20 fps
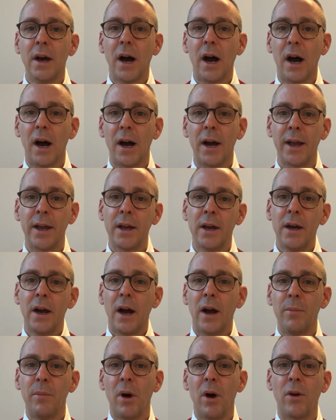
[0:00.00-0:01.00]
Hi,
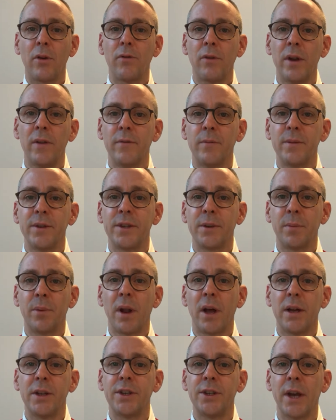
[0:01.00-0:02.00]
I'm Mark Green from the
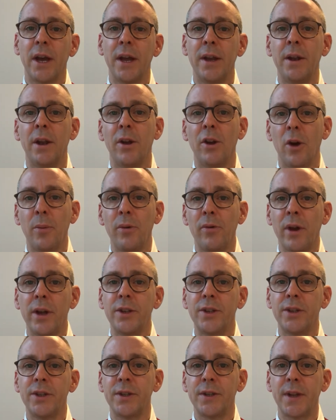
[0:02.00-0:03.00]
Supply Chain and
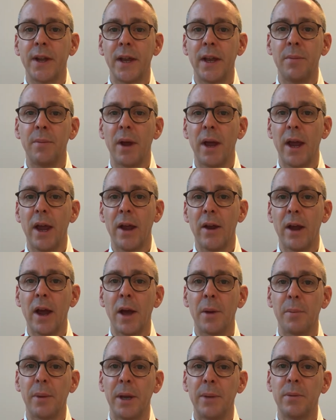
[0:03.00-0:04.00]
Operations team here
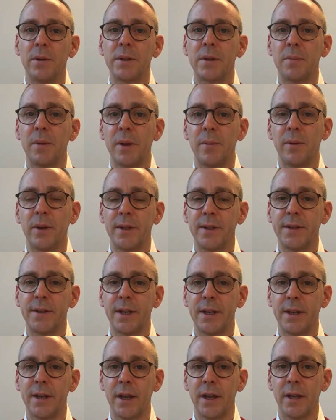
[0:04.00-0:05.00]
at People to People in
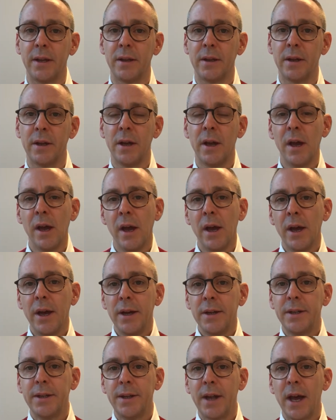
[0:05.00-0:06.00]
Sydney.
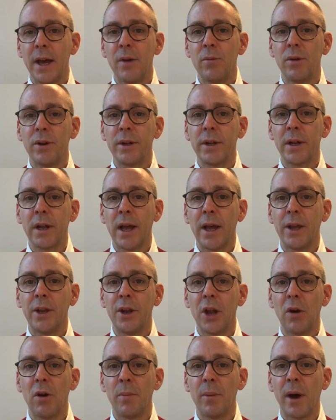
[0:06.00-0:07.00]
Today I wanted to let
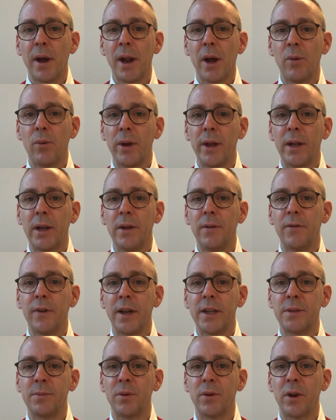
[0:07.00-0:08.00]
you know about our weekly
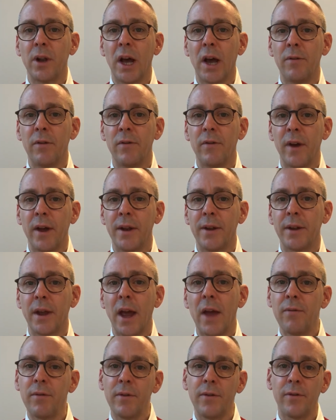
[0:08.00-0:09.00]
Facebook Live event
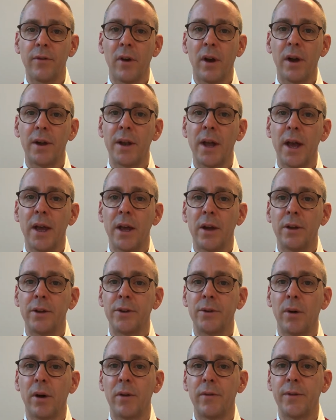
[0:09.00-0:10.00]
every Friday
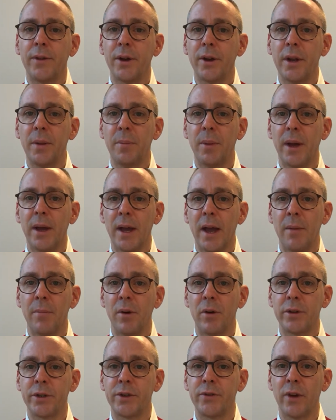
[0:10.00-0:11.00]
at
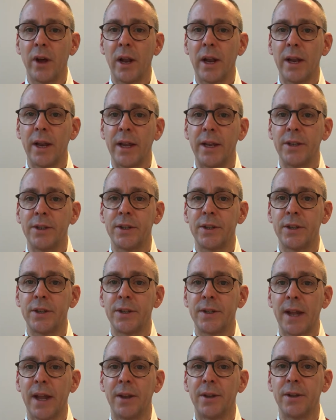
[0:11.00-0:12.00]
12.30pm Australian Eastern
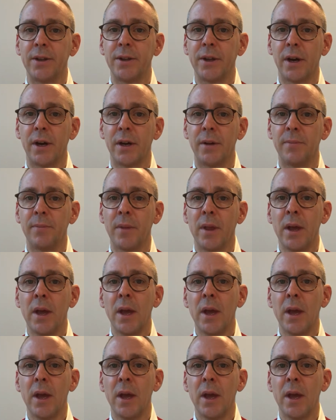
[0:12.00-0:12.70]
Standard Time.